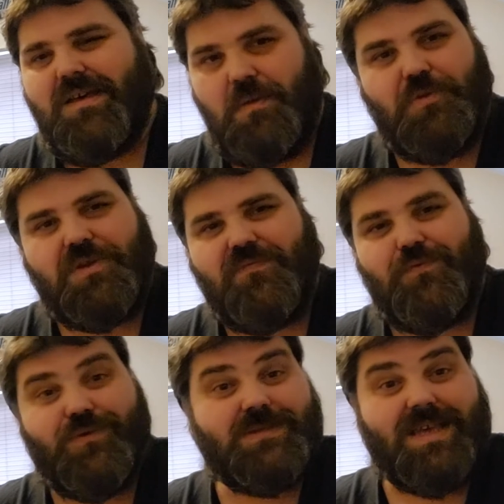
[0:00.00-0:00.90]
I'm looking
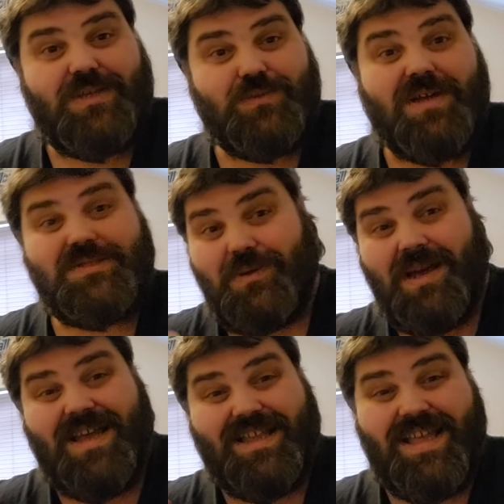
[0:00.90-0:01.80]
forward to that as well. So
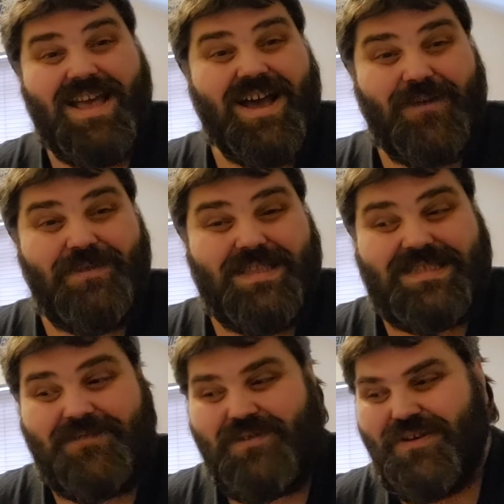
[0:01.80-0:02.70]
I'm in the
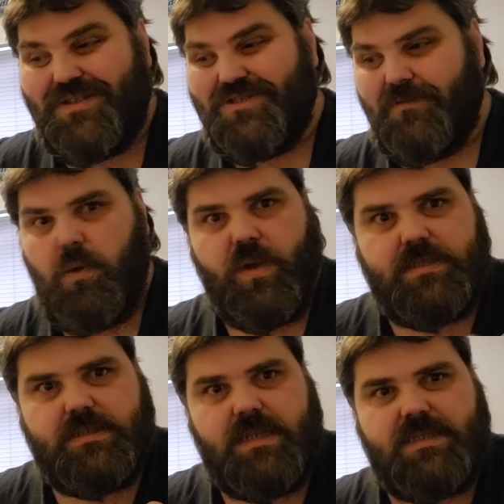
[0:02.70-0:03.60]
same boat as you.
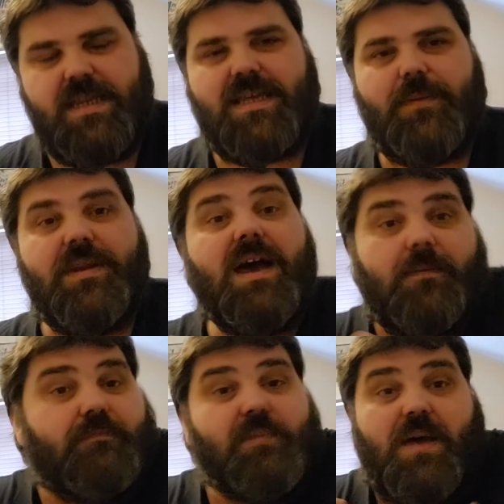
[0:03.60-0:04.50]
When's Titanic coming?
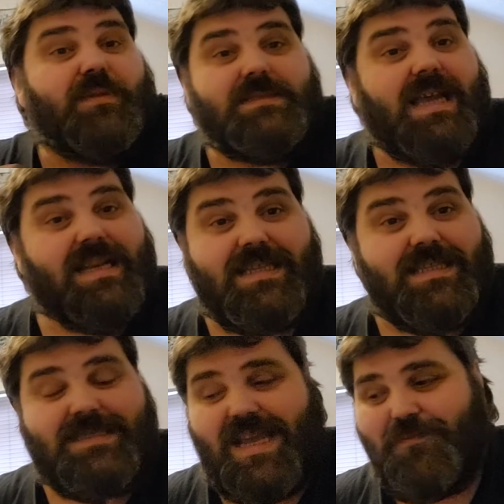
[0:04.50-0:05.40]
I'm exactly the
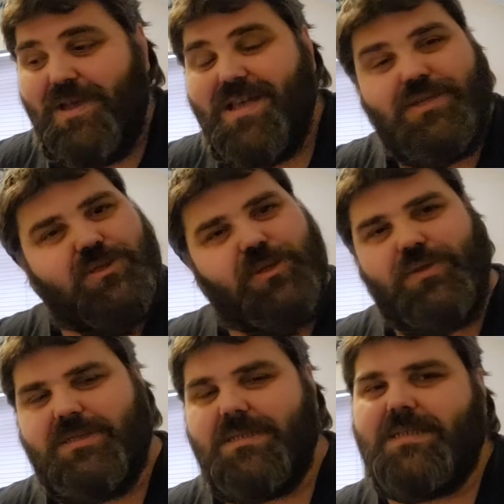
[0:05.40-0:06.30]
same. As soon
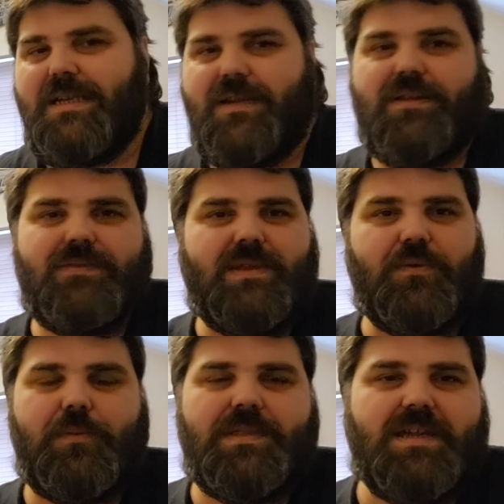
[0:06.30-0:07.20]
as it's here, they will
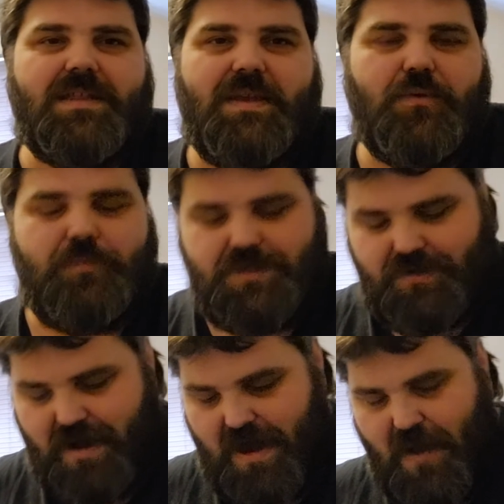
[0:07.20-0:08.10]
be done and they will be
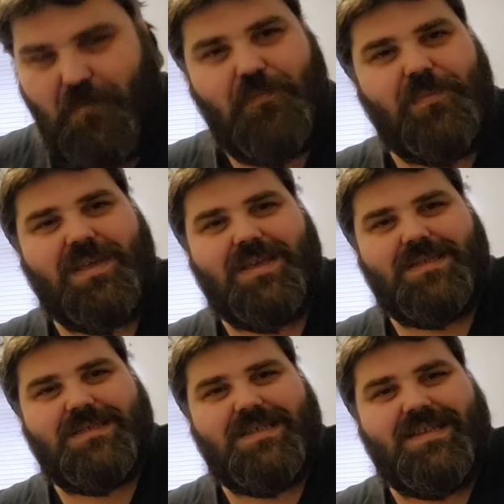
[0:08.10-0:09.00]
straight up,
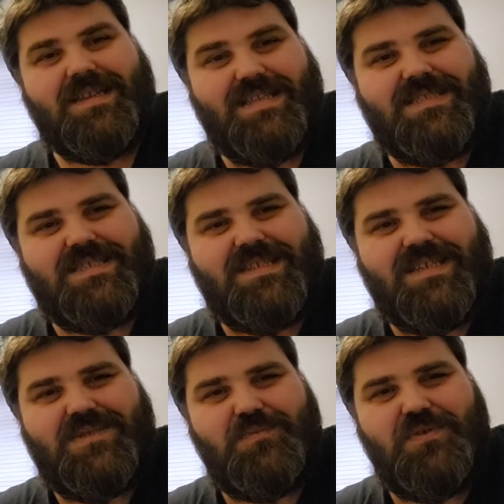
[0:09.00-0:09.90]
because it's
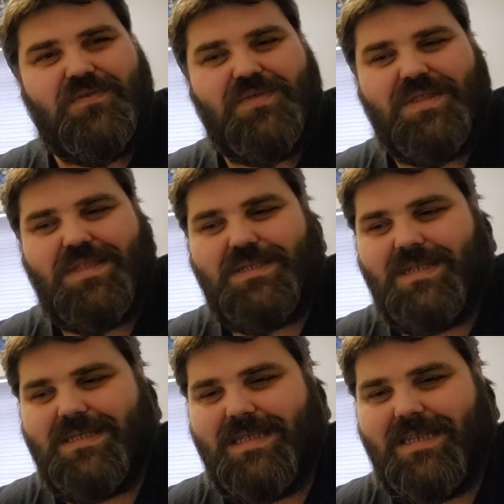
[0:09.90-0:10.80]
a beautiful thing, the
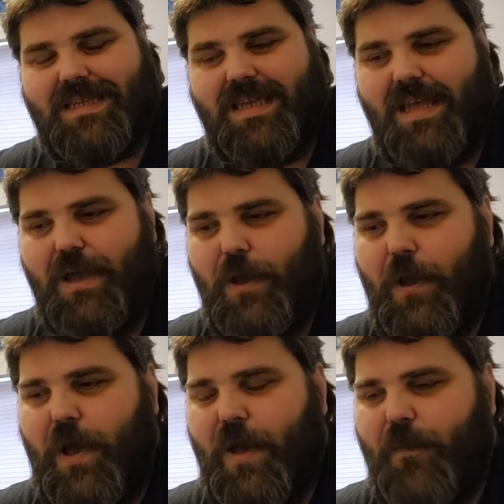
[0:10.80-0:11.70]
Titanic.
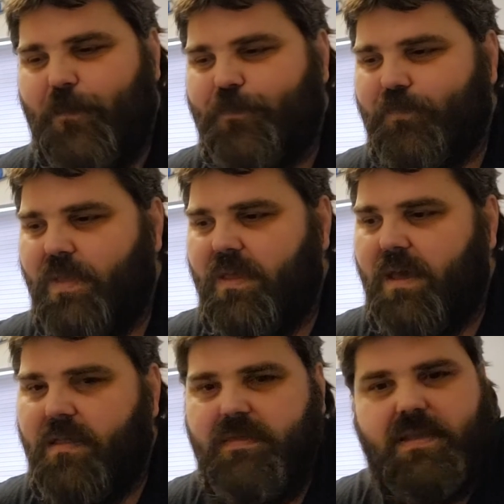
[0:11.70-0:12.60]

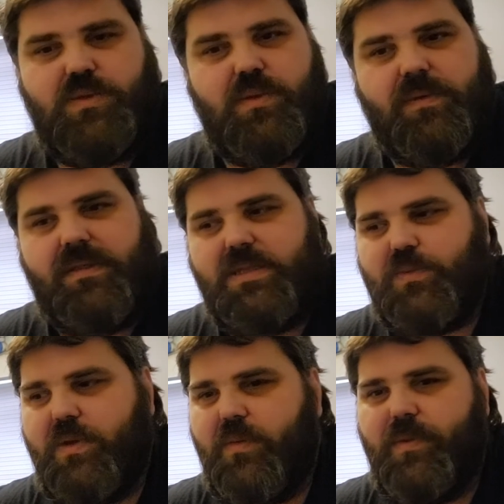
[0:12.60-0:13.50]
Other things we built this
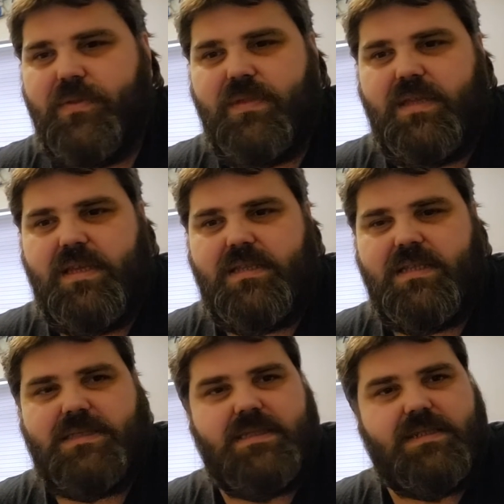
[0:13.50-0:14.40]
week: we built the
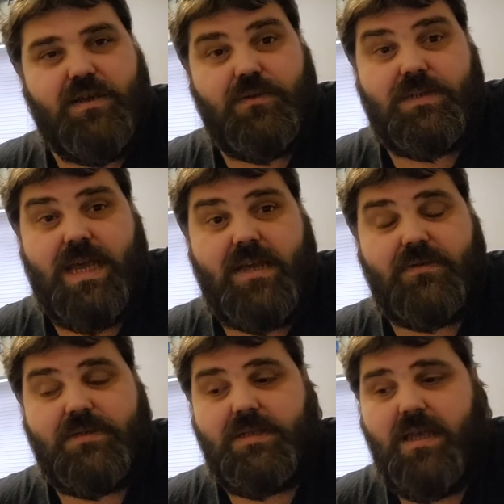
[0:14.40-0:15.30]
Disney Dolls
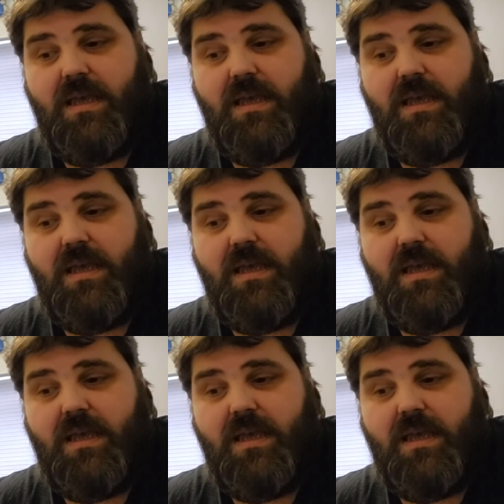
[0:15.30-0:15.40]
house.